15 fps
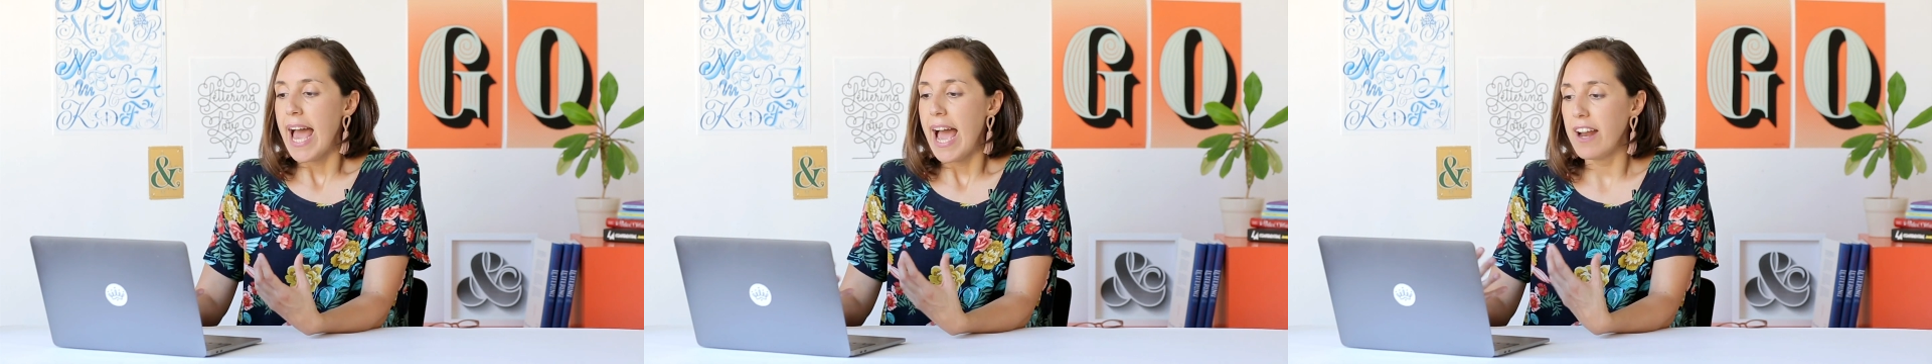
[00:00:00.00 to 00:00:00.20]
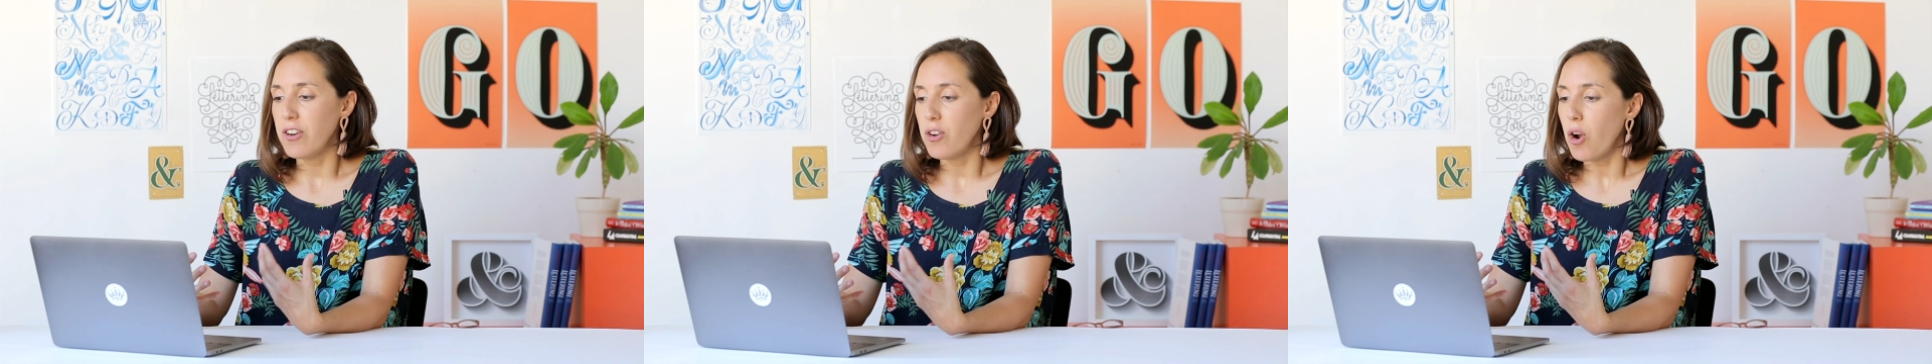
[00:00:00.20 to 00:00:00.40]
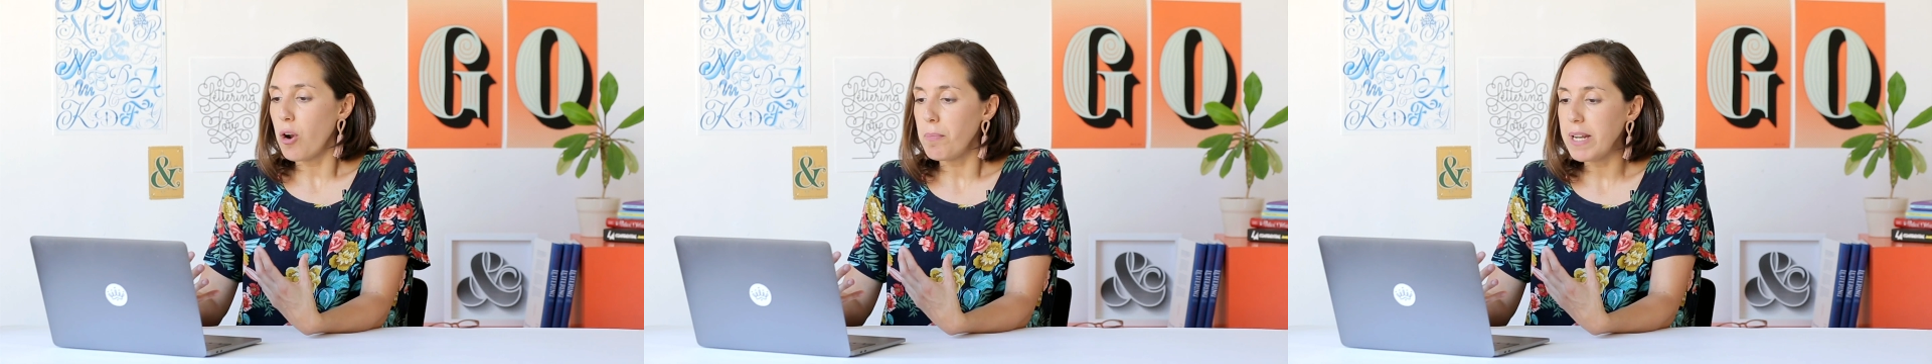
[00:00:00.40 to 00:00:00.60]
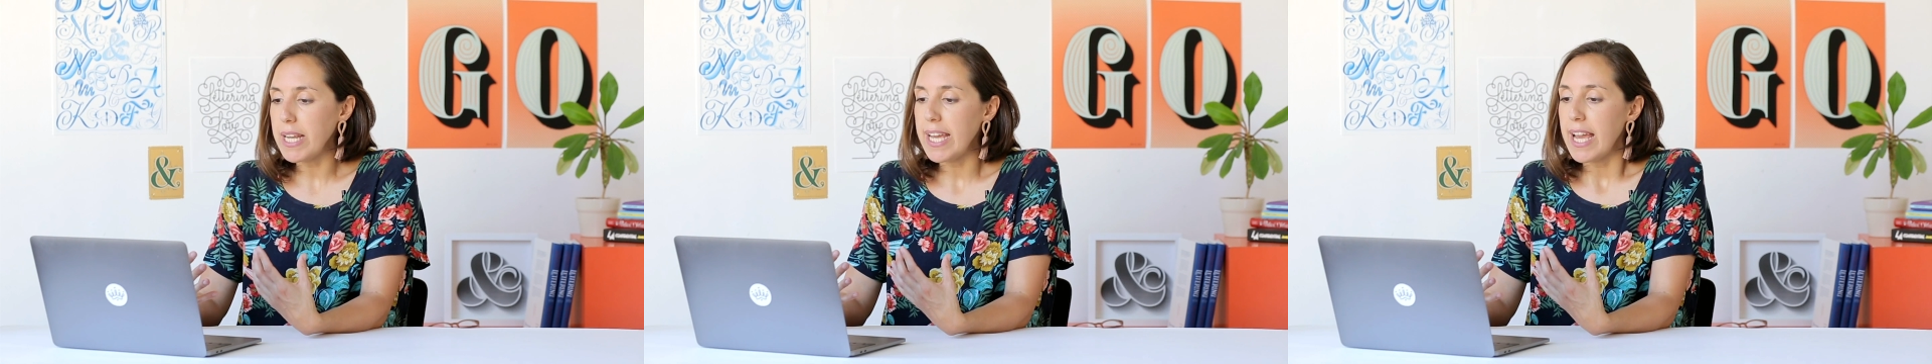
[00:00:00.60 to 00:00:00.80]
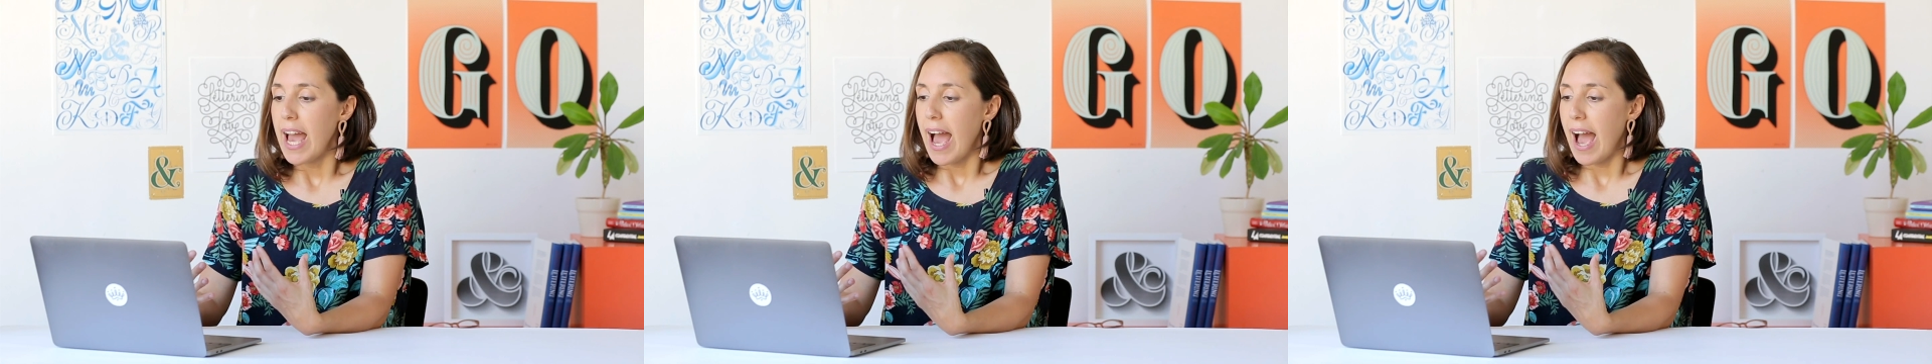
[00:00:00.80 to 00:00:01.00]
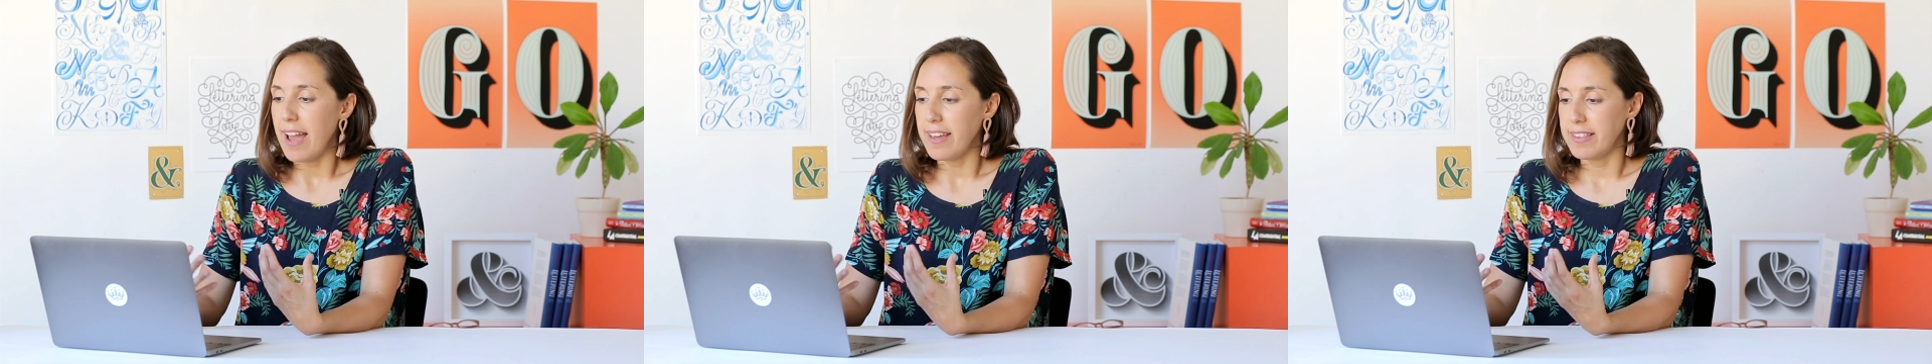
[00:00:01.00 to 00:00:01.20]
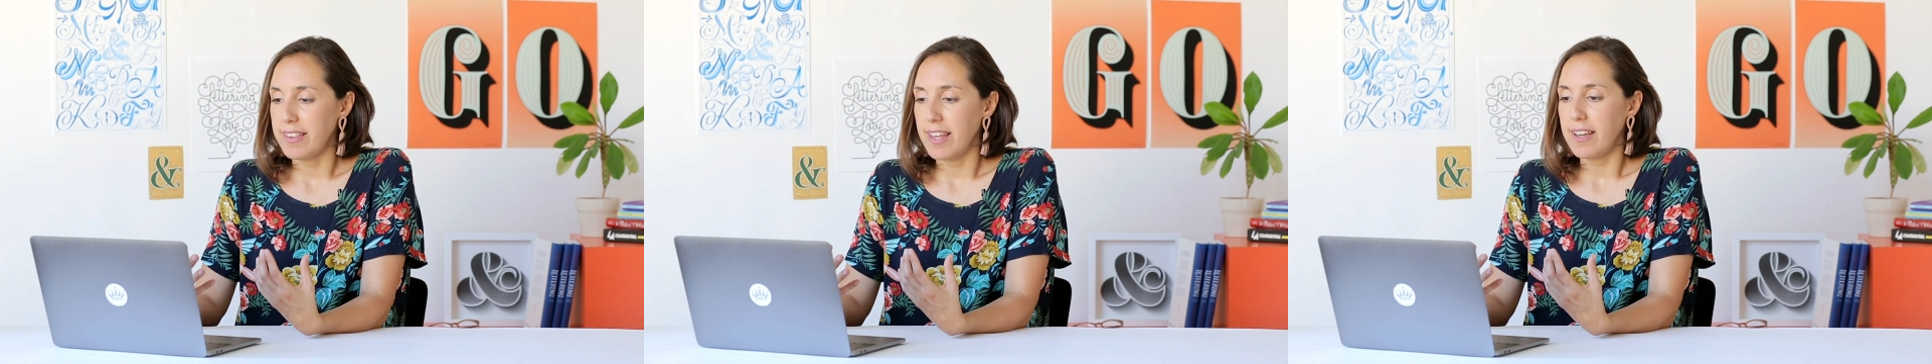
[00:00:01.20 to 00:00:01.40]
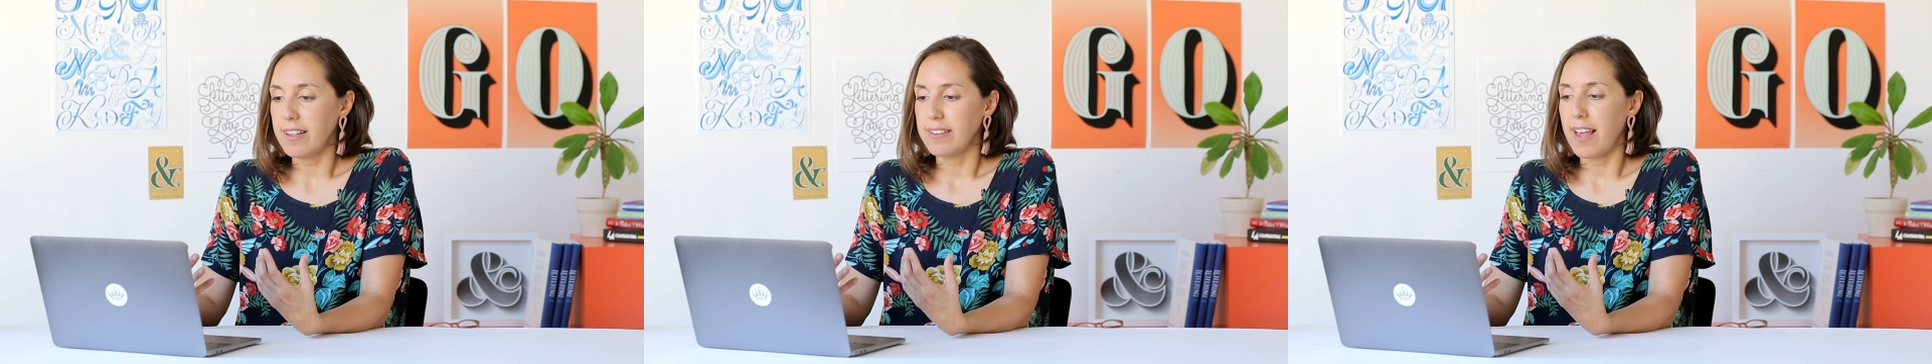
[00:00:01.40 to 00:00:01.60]
And normally I
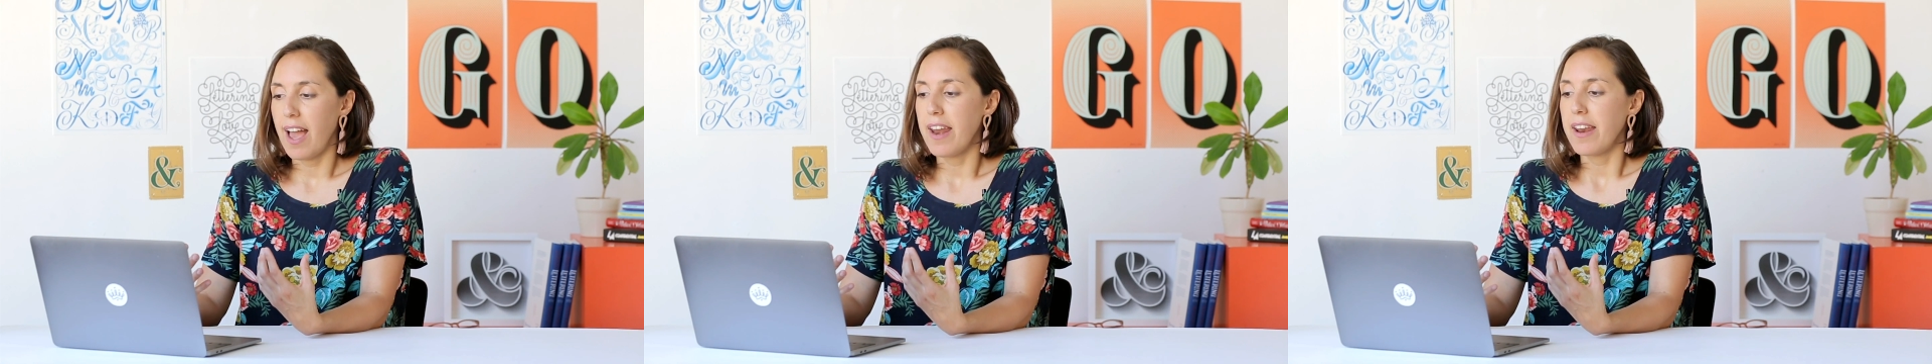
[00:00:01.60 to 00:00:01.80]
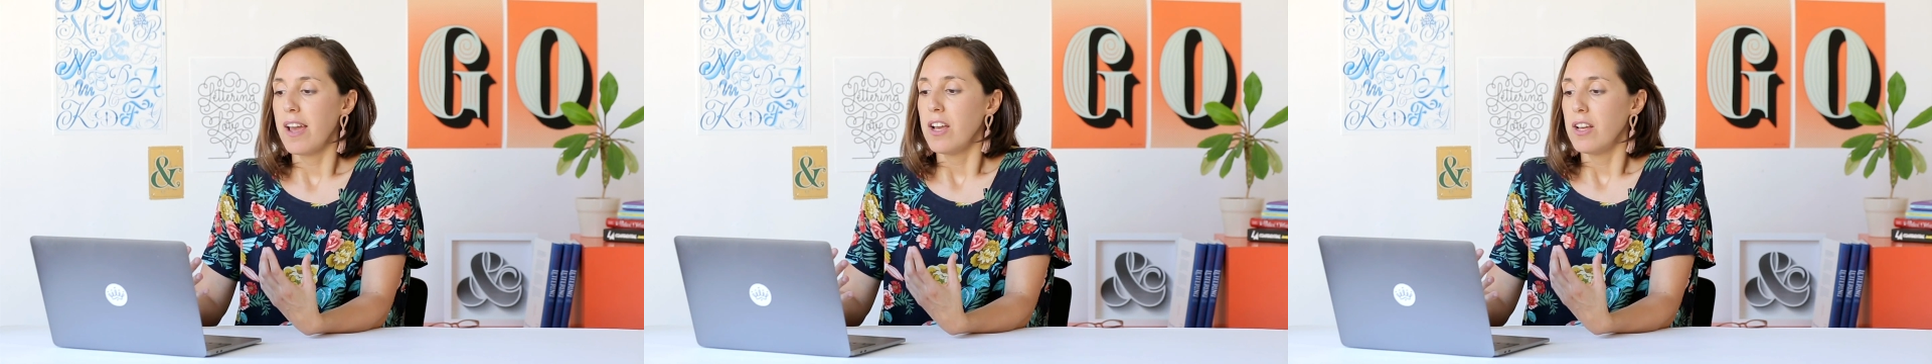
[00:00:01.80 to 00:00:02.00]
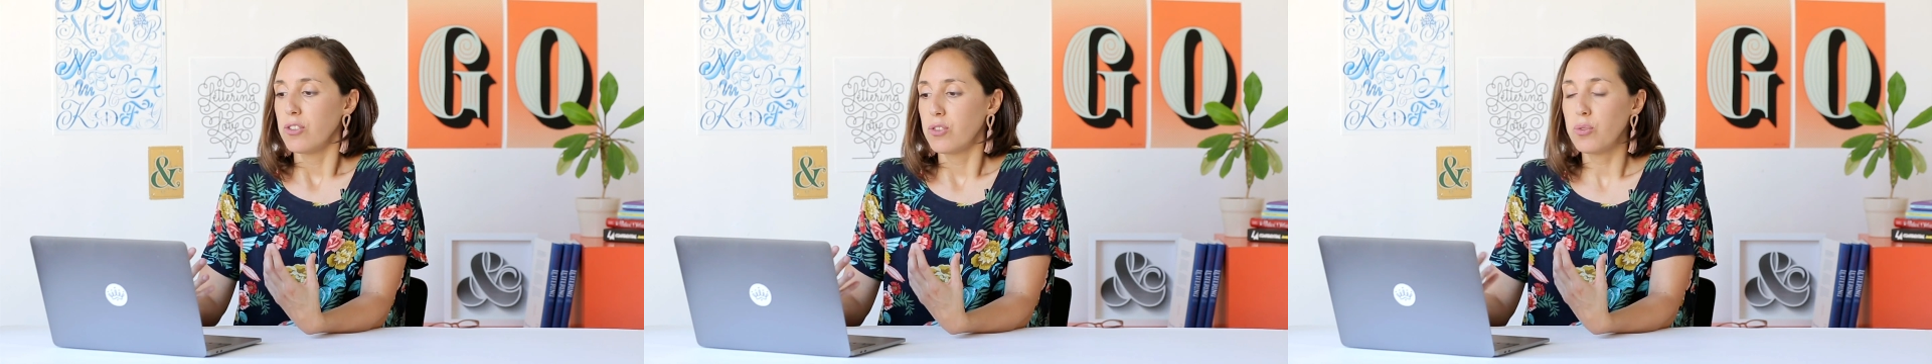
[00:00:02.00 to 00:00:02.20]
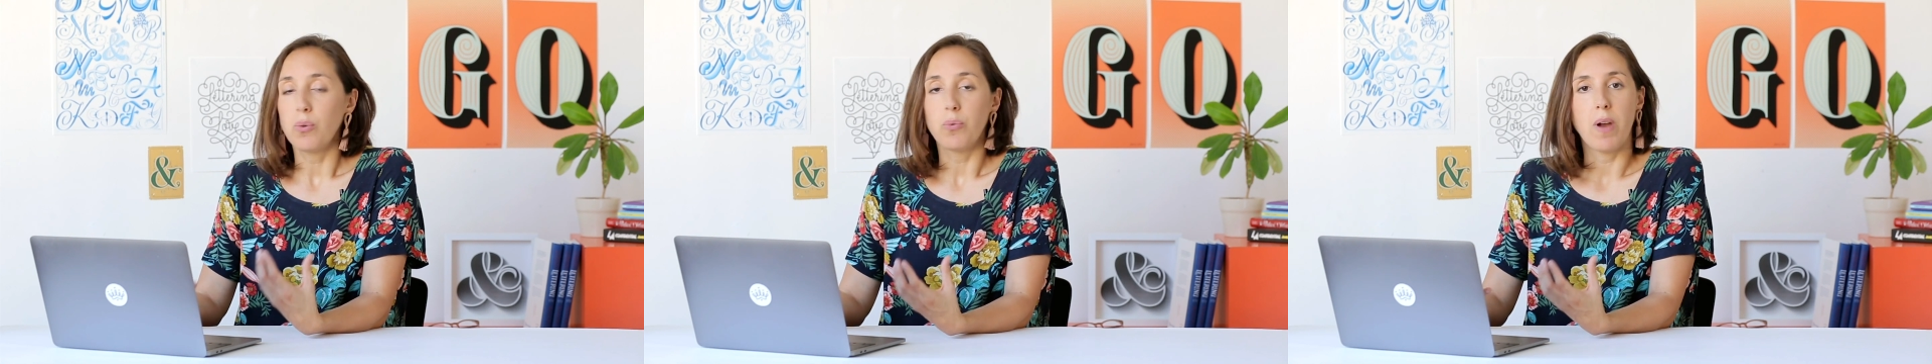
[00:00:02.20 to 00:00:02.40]
think that 2